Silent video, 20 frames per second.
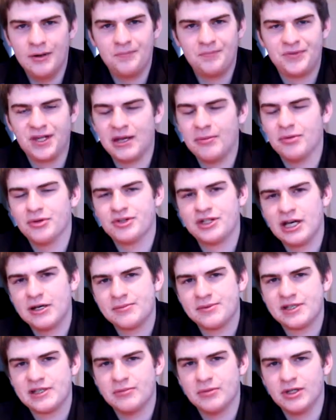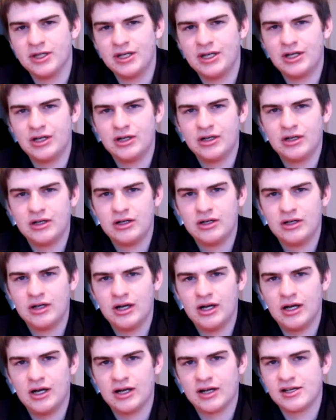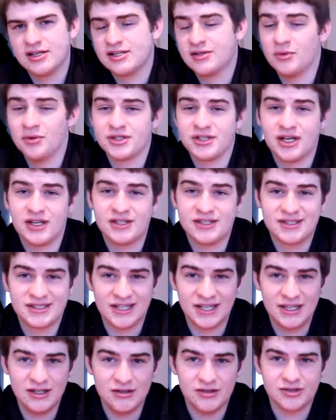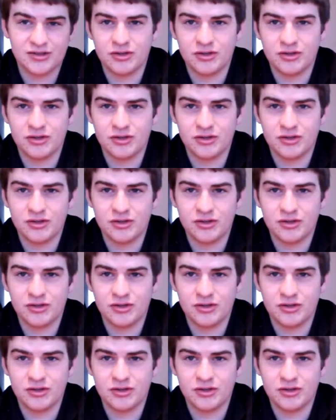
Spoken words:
Tabletop Simulator, because it was on sale,